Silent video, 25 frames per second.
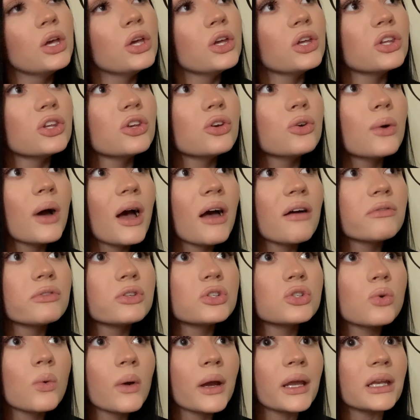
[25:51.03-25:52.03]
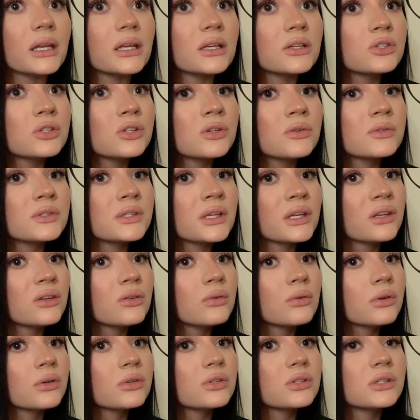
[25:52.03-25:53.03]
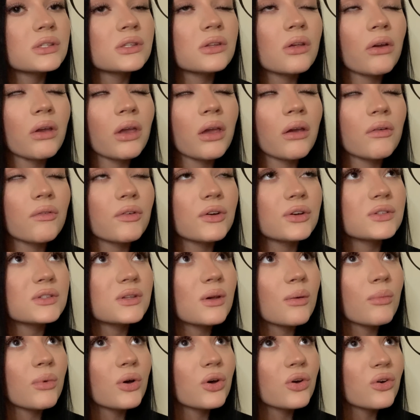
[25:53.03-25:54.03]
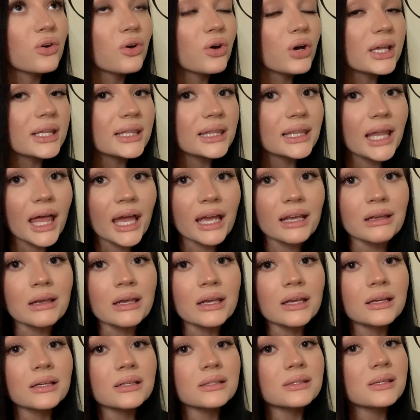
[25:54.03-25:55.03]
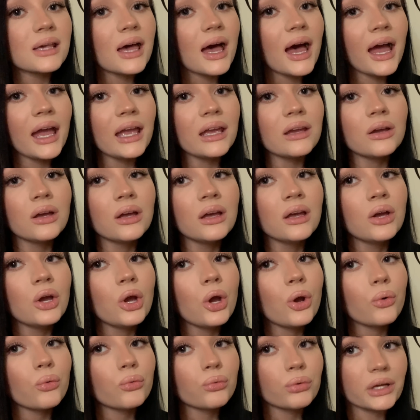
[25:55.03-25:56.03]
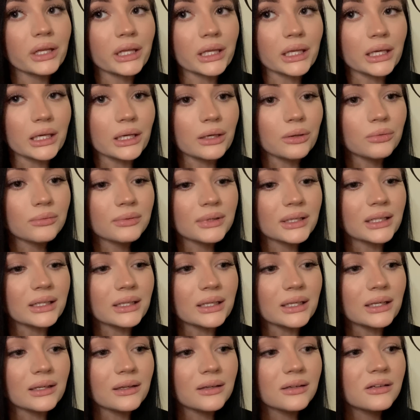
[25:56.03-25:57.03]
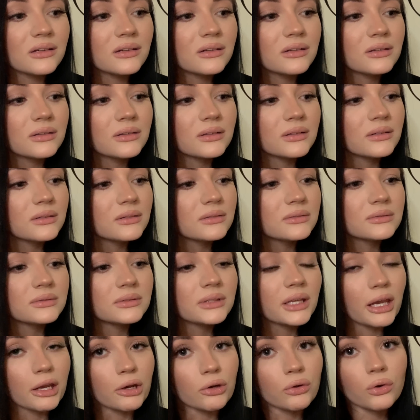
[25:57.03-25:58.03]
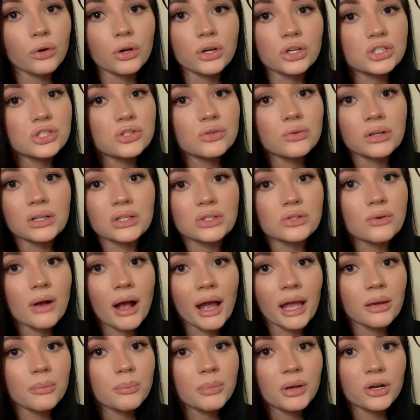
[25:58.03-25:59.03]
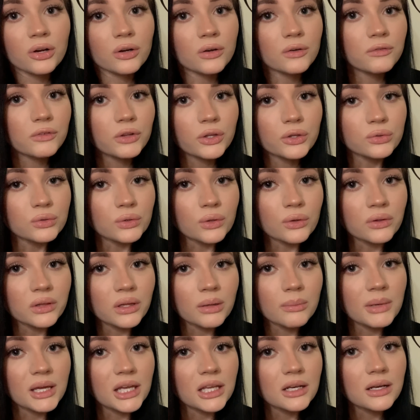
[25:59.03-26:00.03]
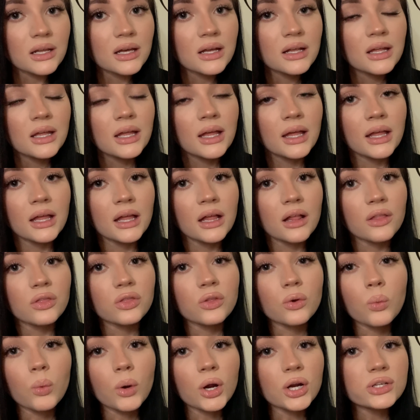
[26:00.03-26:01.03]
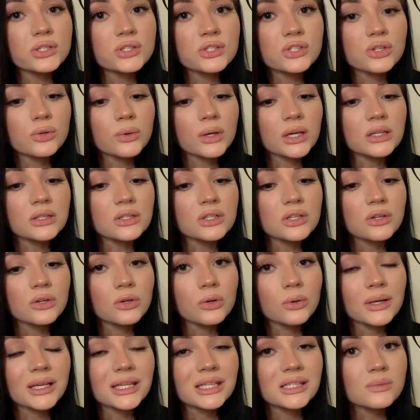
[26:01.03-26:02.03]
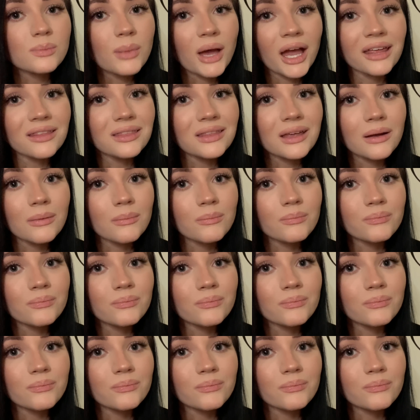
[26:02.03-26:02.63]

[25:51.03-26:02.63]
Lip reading: you have joint issues and you're just looking for some good leggings, I really encourage you to try a pair of Lululemon. The worst you can do is buy them